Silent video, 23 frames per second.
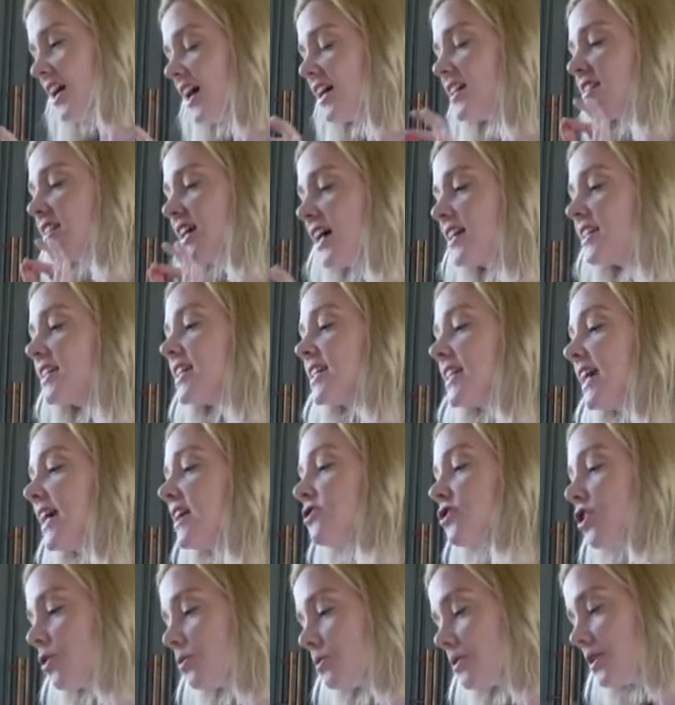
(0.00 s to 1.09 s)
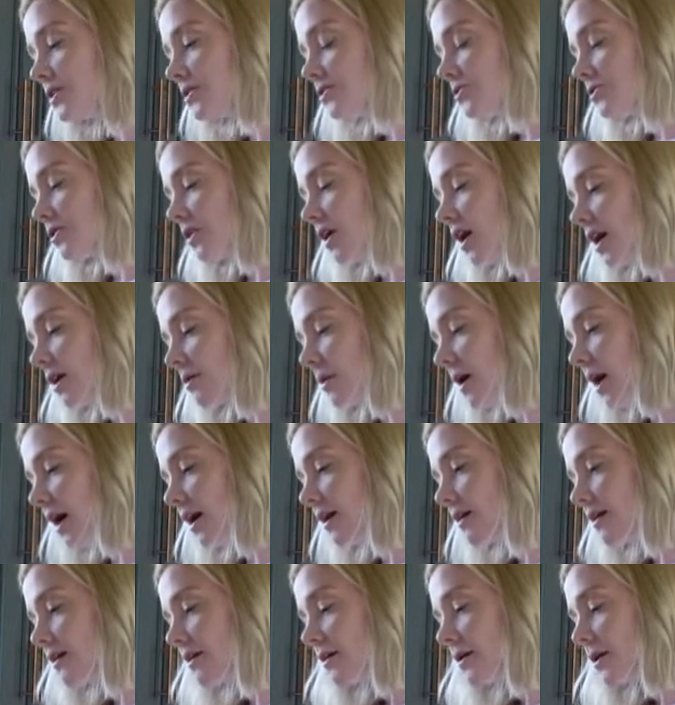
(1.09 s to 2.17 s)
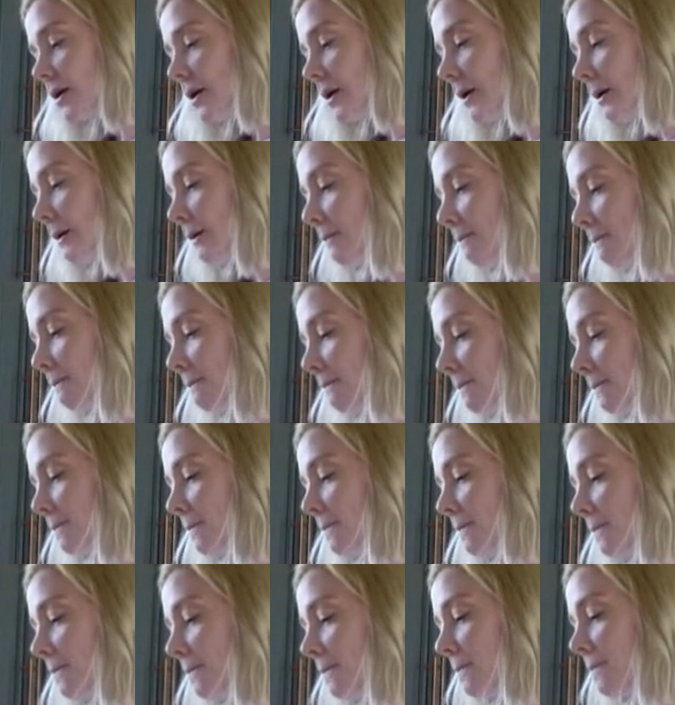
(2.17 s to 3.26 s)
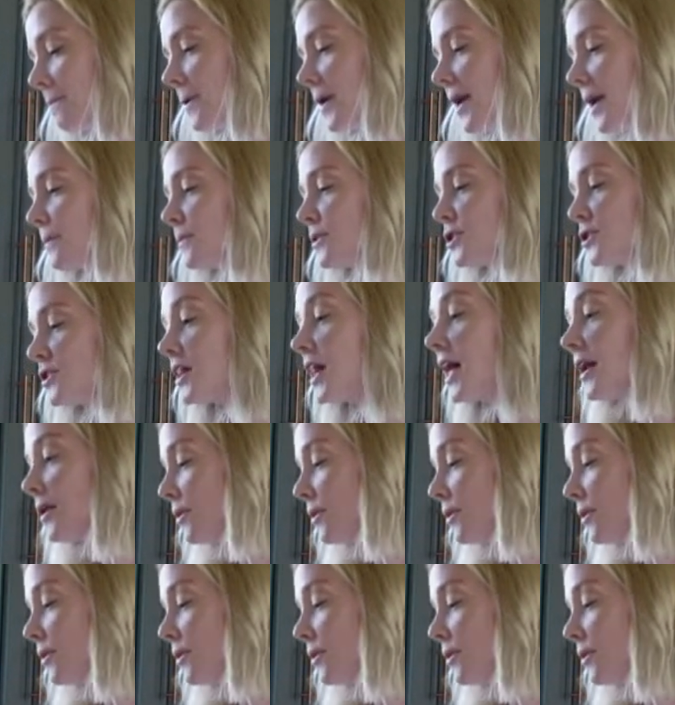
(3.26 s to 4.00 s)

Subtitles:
Technically, I don't need a new crock pot, but I would just like